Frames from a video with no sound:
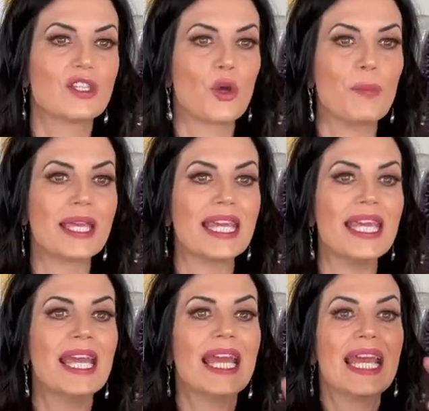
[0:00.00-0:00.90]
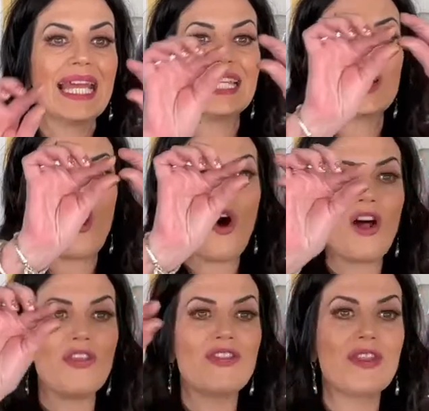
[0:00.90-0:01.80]
So Mickey, it's
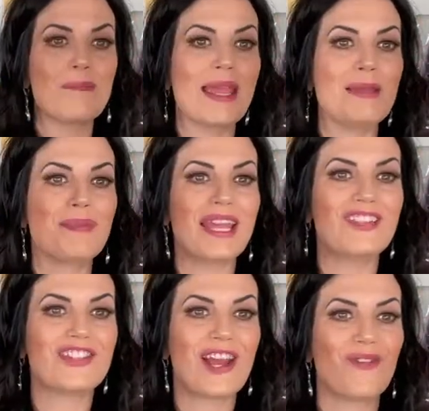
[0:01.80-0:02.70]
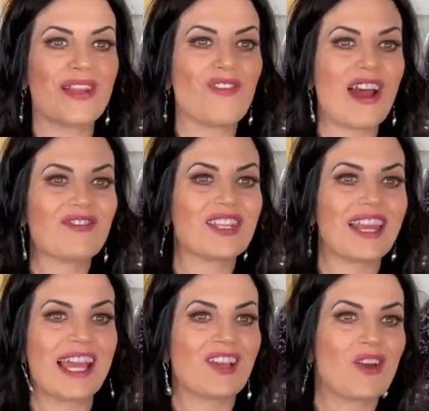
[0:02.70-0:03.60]
on the main page now. We don't have to
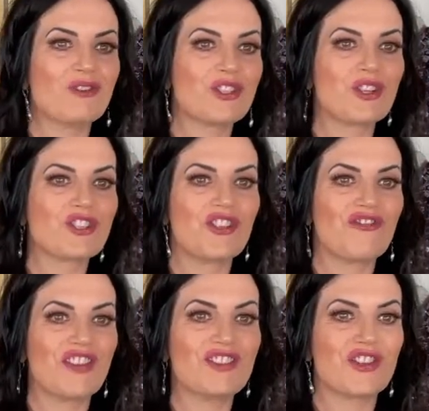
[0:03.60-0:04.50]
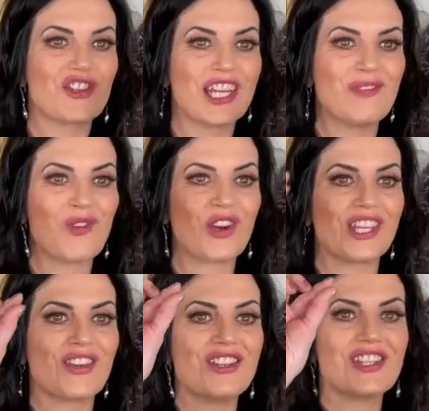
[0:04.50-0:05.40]
like go search and feature it anymore.
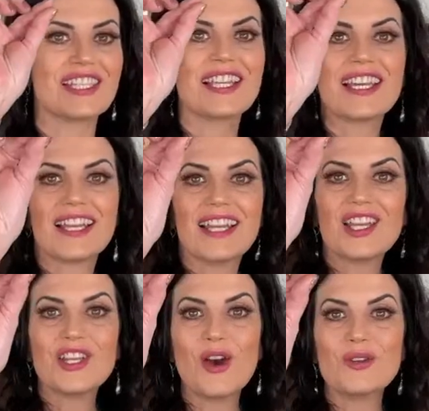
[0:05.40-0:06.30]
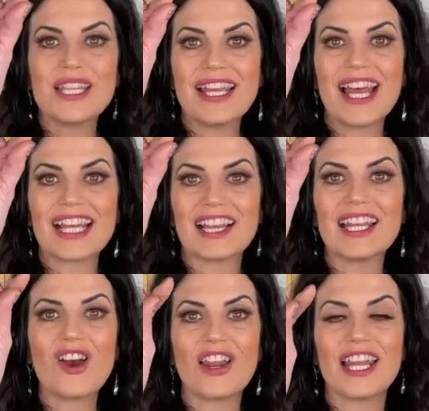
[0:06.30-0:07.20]
You can just go to that,
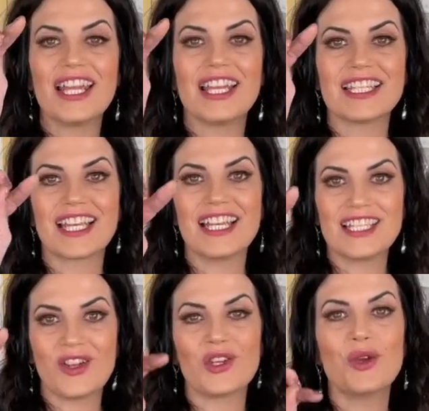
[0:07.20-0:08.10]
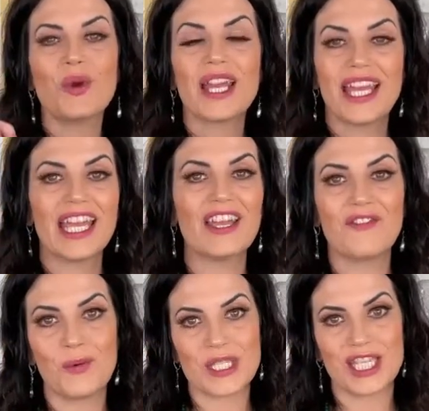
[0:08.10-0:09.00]
click on it, and it's gonna tell you if
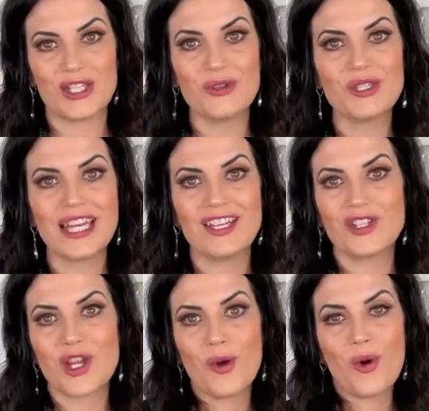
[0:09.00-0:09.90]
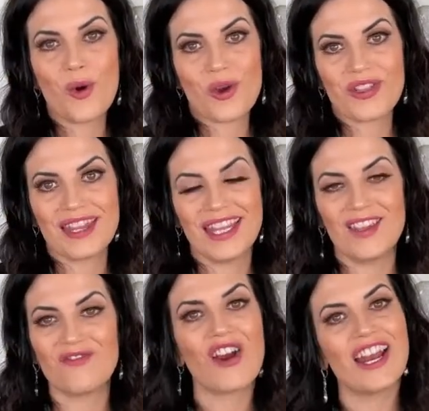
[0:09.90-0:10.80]
it was the Tuesday show or
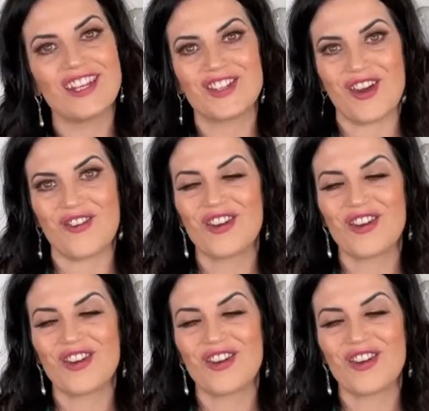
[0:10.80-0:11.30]
the Friday show